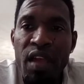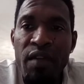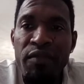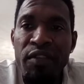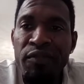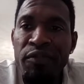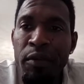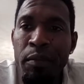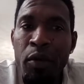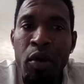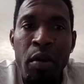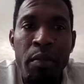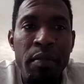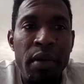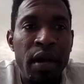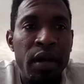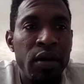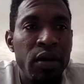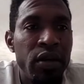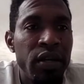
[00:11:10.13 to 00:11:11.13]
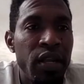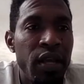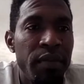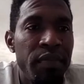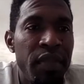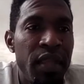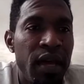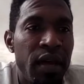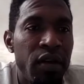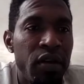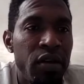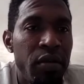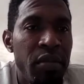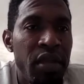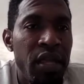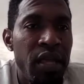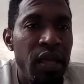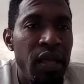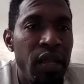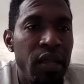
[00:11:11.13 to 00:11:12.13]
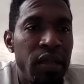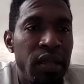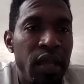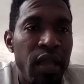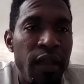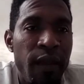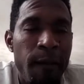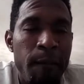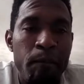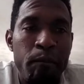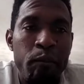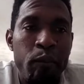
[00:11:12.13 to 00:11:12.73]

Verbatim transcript: Even if him come back out there, not gonna be healthy.